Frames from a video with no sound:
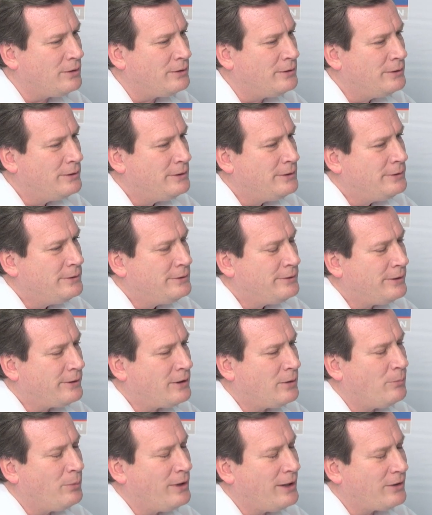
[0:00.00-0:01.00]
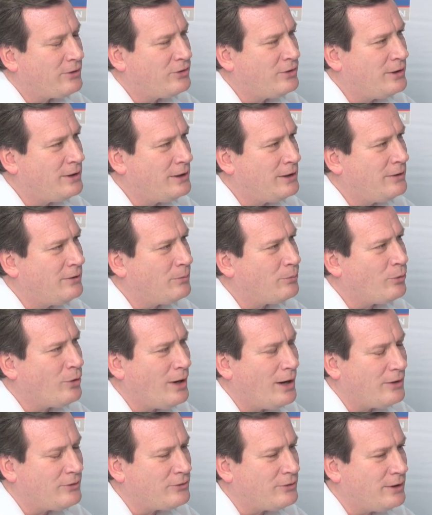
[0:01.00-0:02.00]
the, the complexity, the
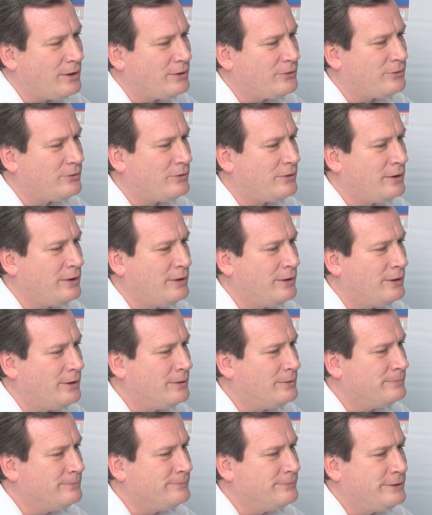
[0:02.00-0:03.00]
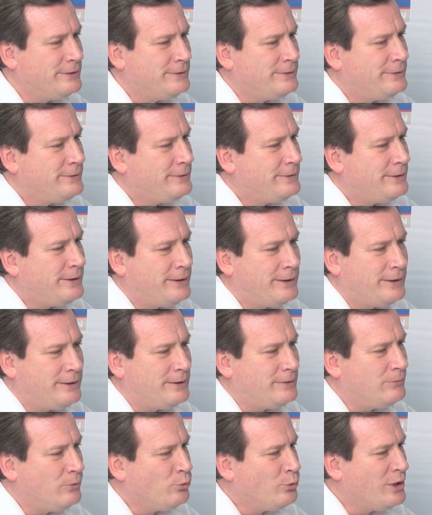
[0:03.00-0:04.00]
process, the um,
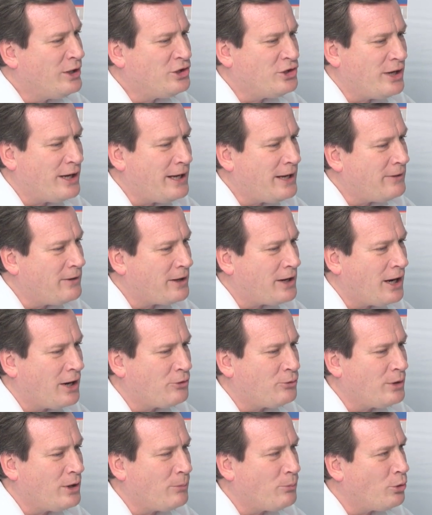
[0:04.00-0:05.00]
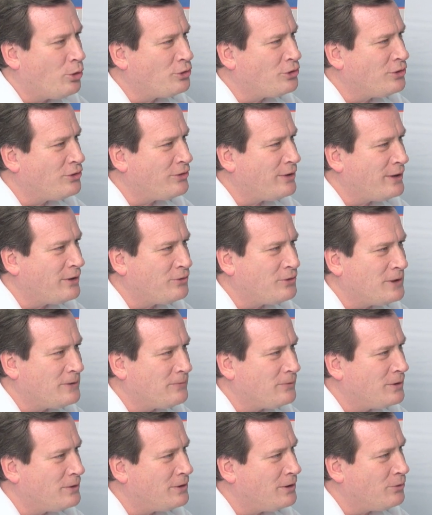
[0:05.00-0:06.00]
uh, region A in the country approaches things
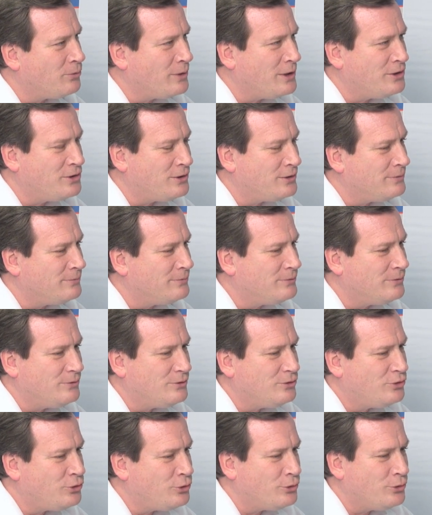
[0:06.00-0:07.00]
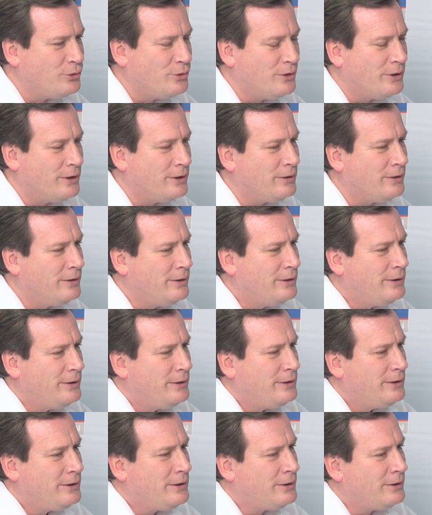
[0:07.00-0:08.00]
different than region two, and
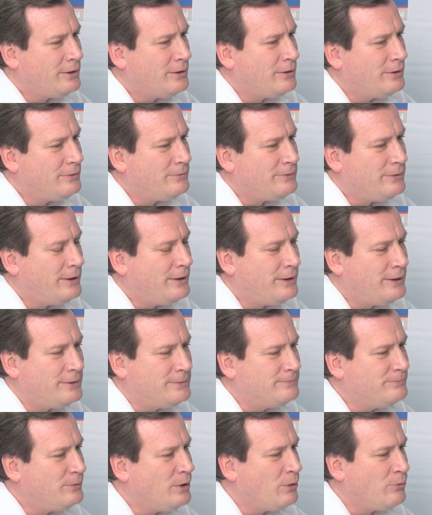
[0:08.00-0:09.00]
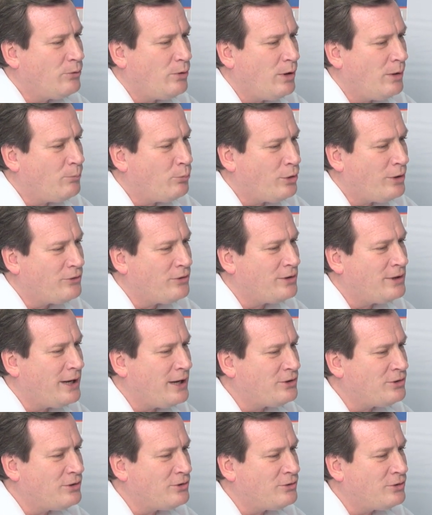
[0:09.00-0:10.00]
you know, um, in, in,
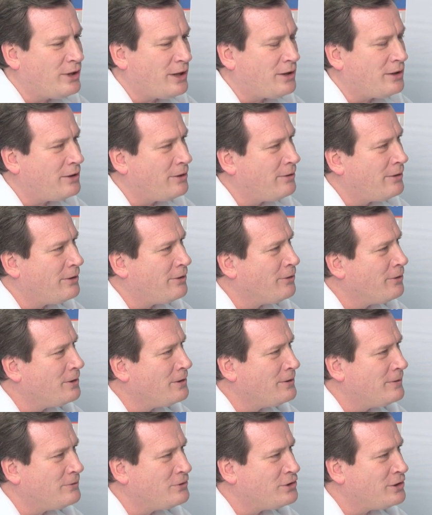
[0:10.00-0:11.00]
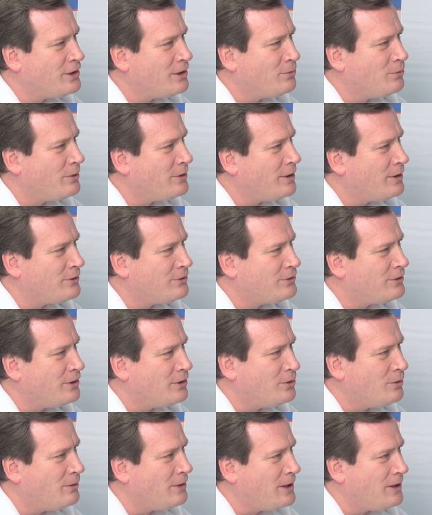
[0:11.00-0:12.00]
presentations Secretary Huerta shared with us,
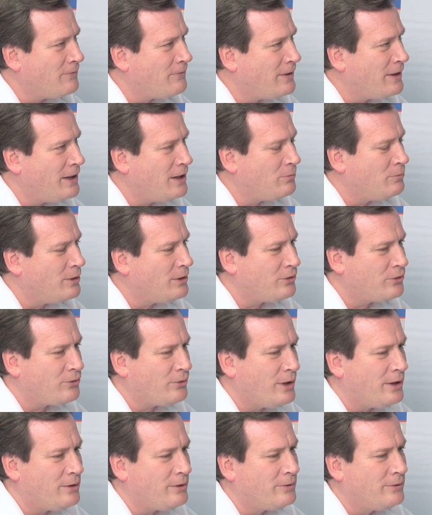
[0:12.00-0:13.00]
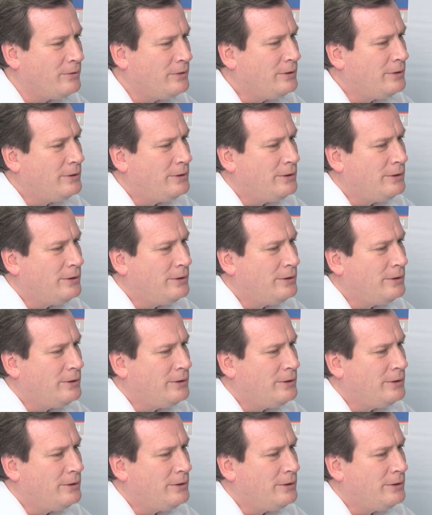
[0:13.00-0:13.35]
you know, and the FAA administrator,